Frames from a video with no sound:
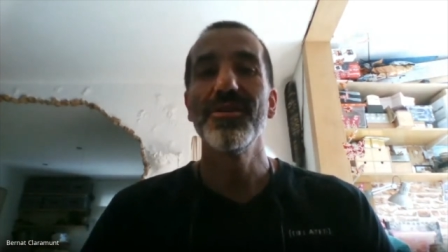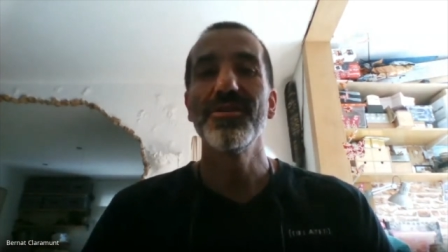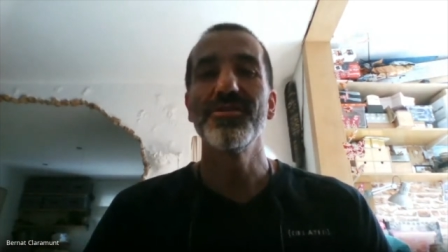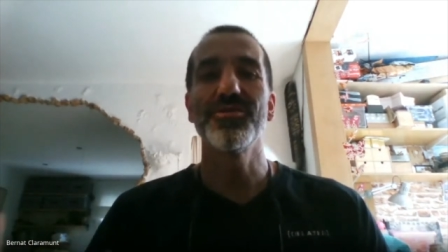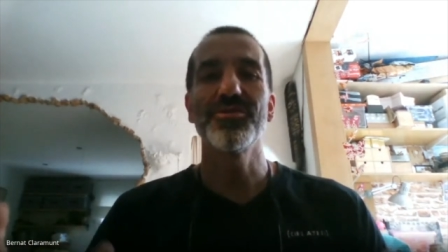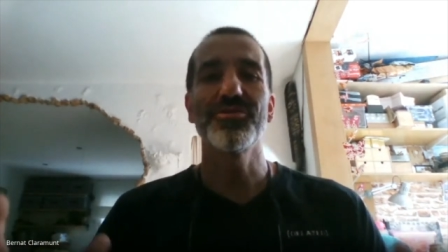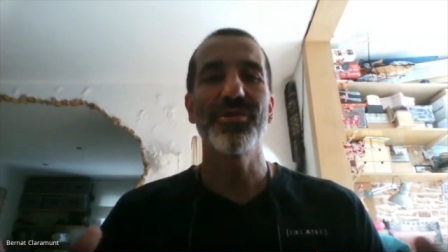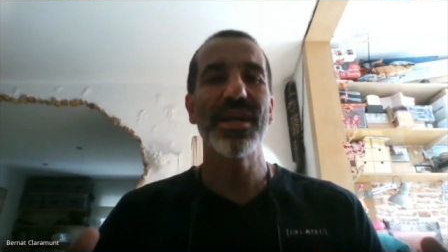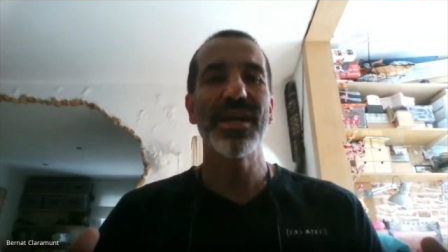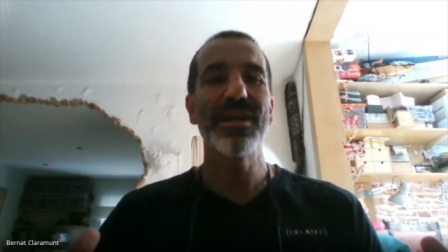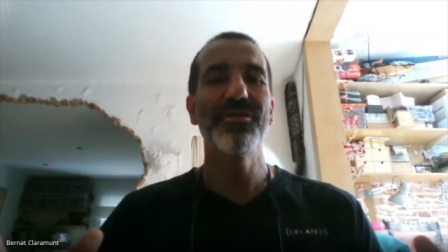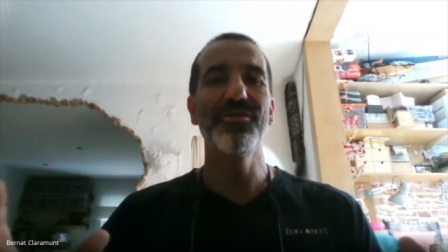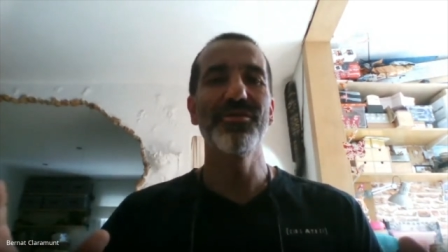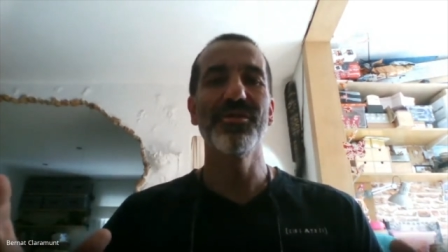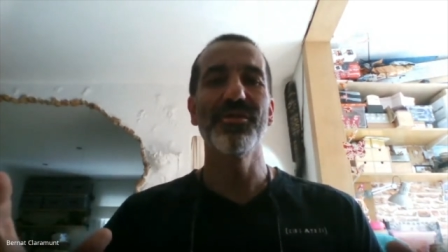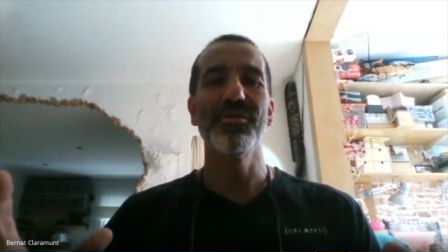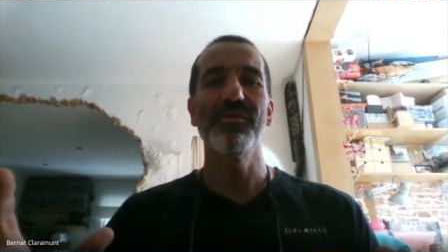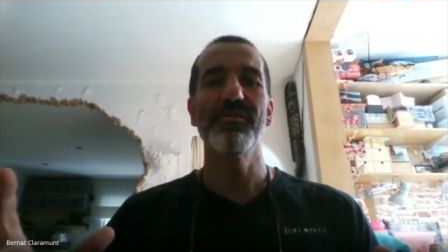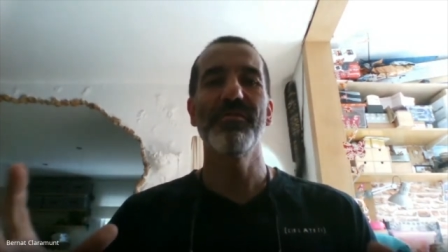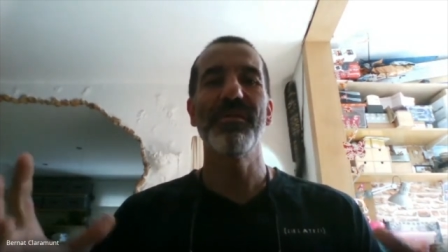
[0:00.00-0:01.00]
to try
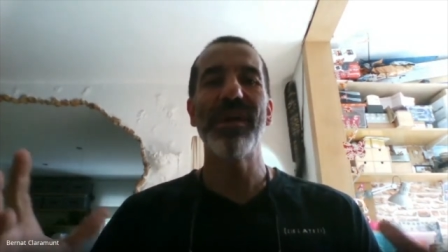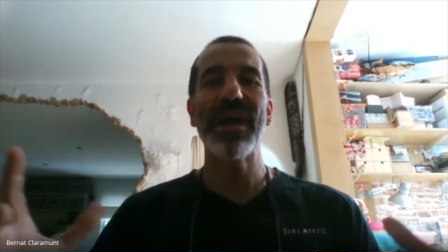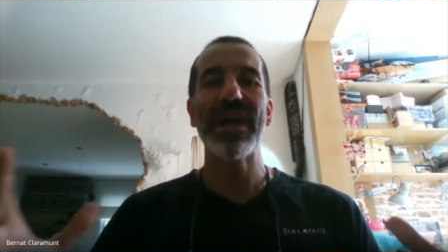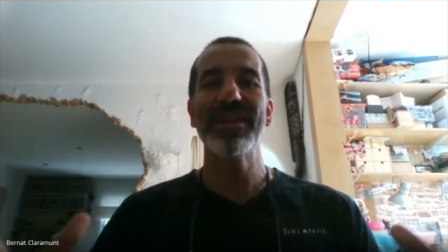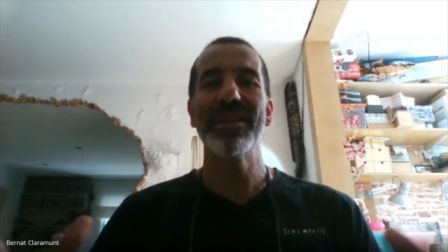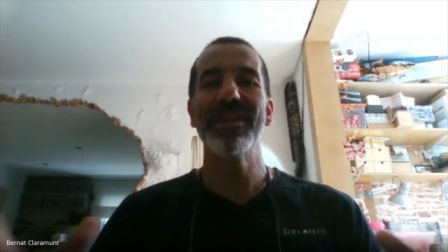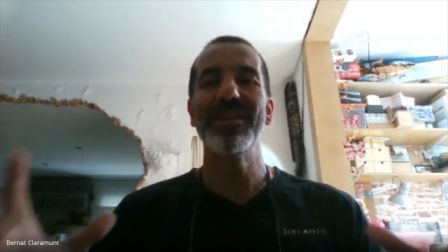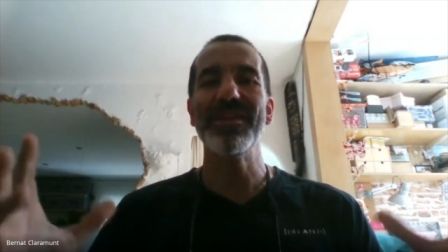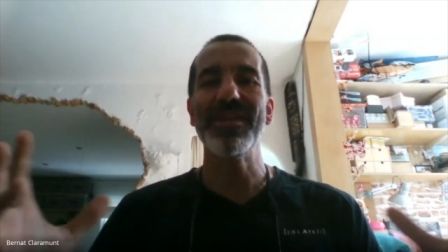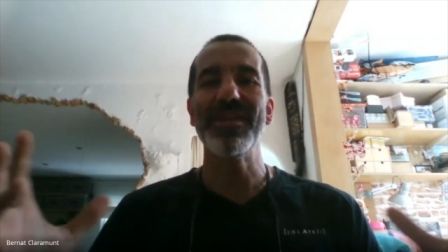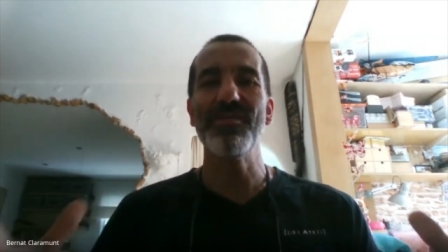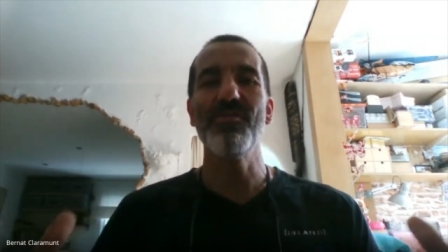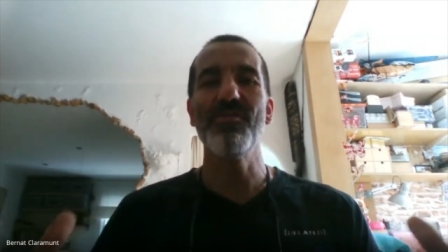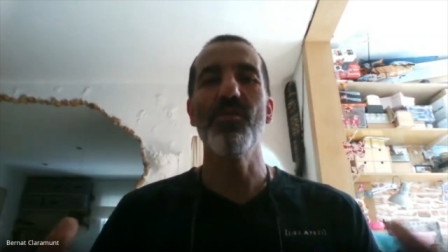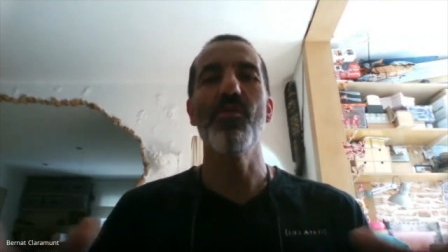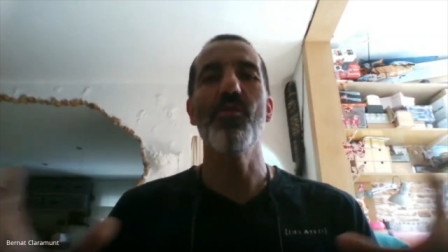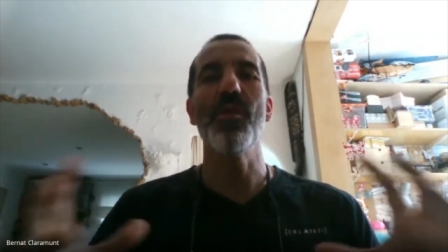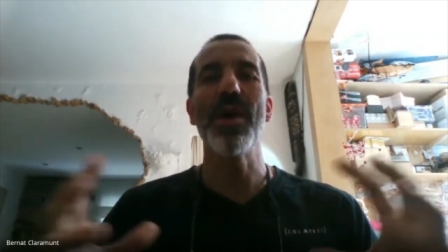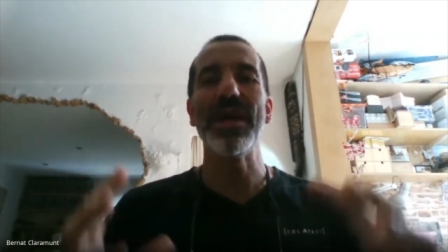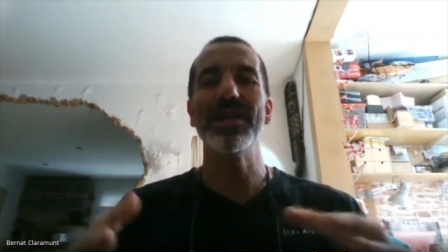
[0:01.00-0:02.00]
to find new
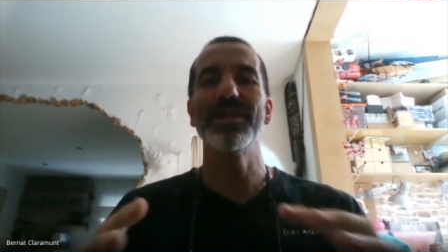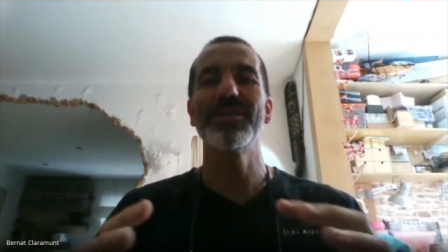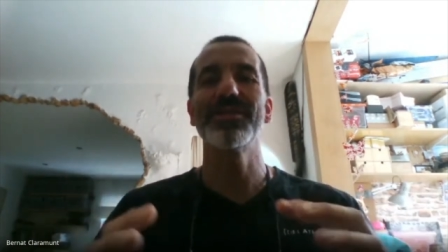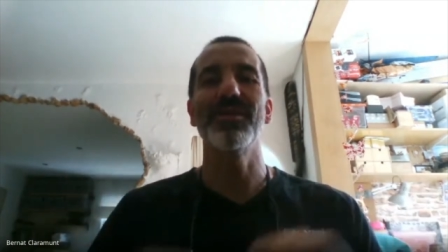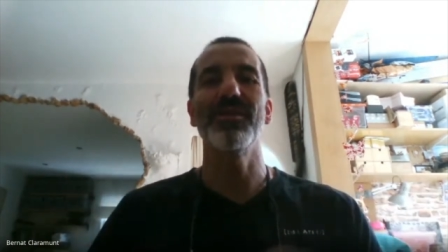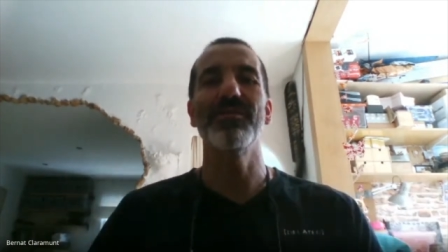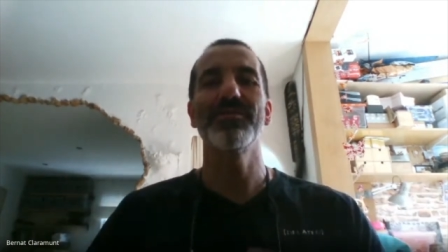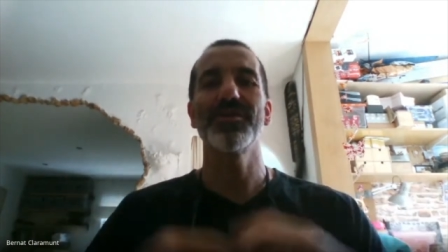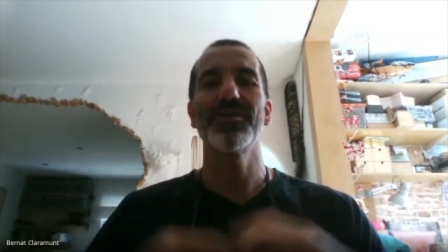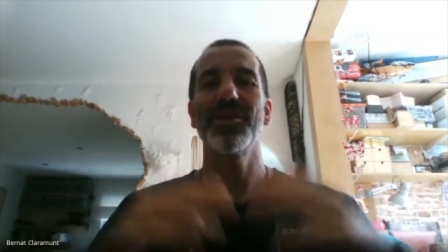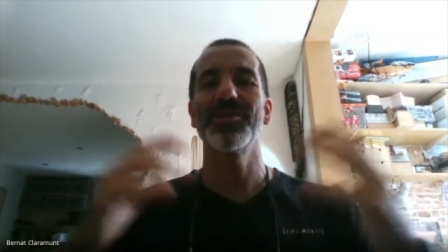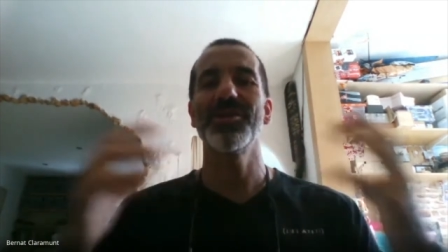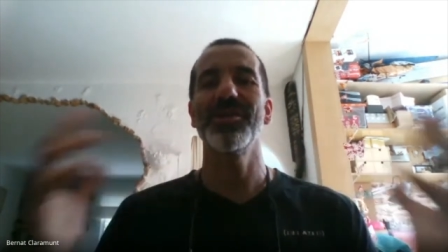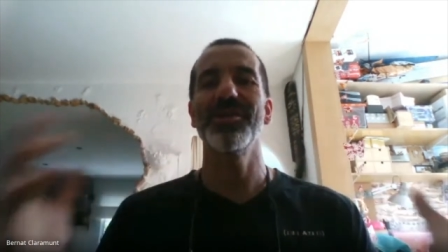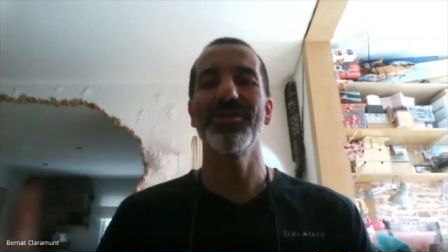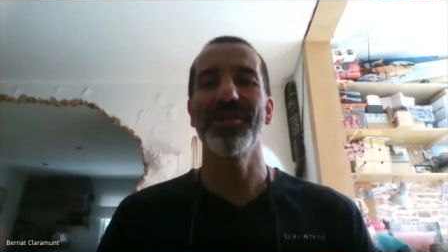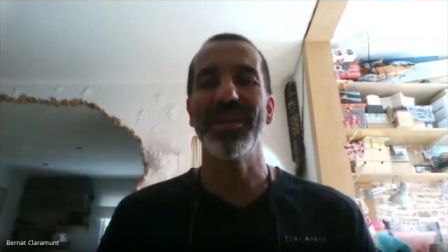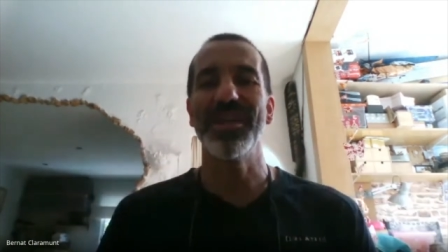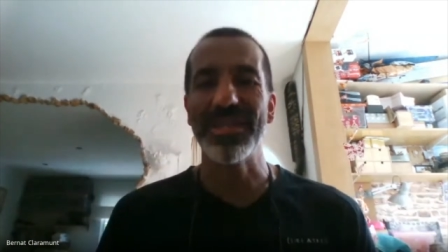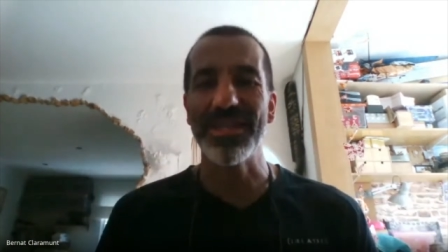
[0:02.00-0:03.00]
ways of social
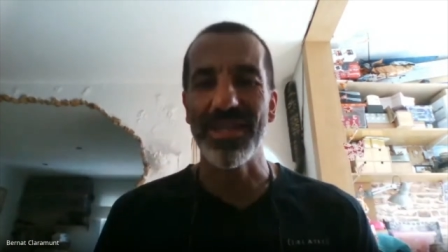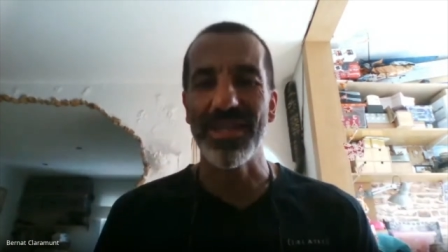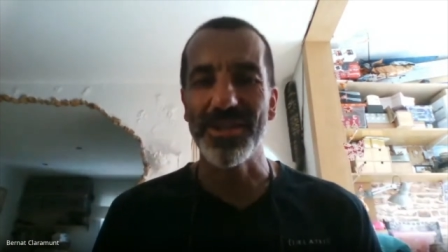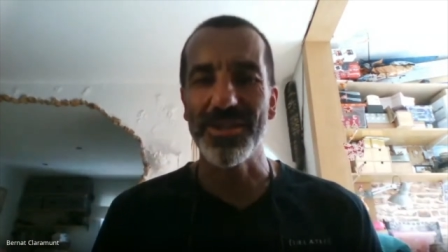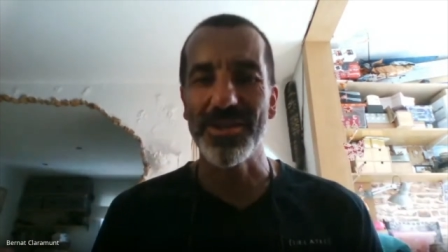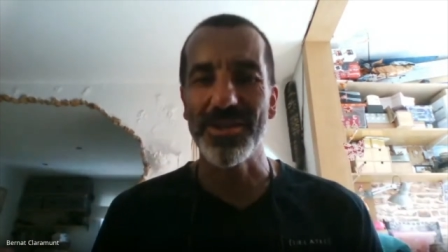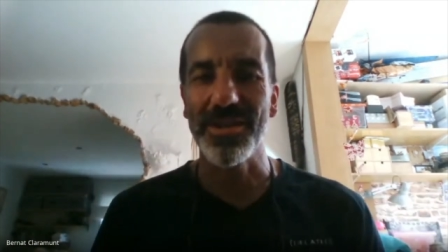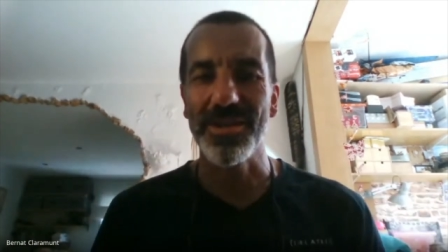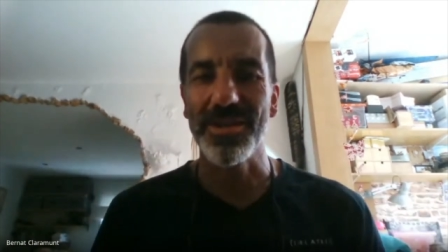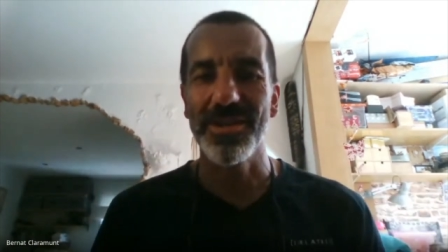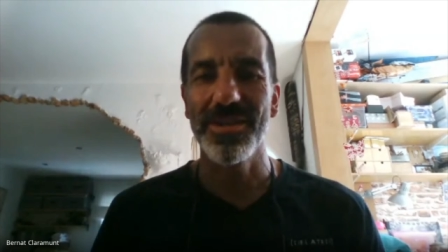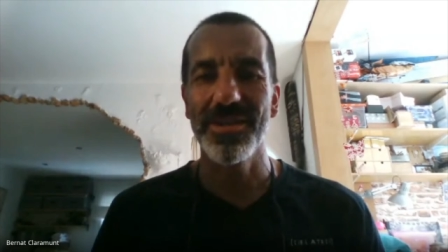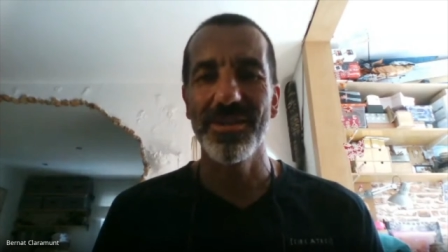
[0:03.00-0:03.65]
organization,